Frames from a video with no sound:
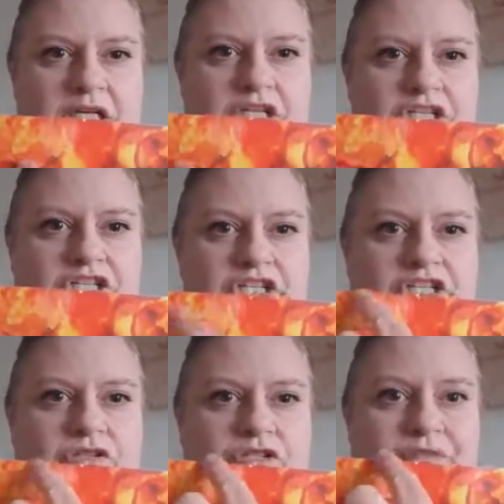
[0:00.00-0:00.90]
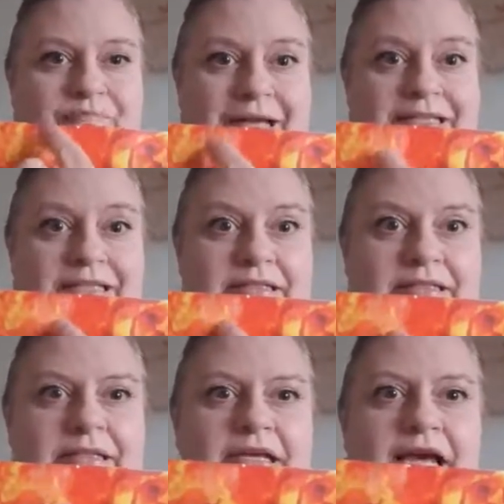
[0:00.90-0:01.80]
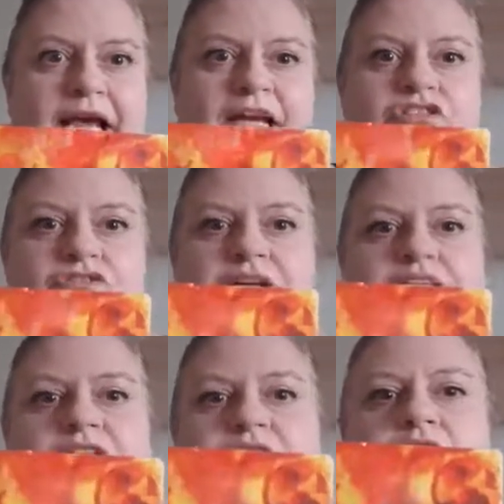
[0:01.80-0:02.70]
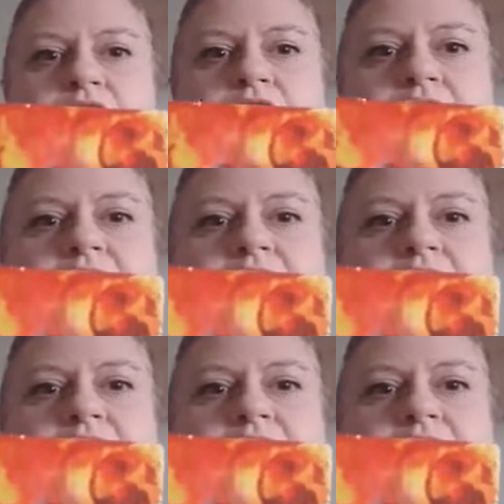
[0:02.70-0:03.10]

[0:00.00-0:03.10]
Traditional Tibetan headdress going on there.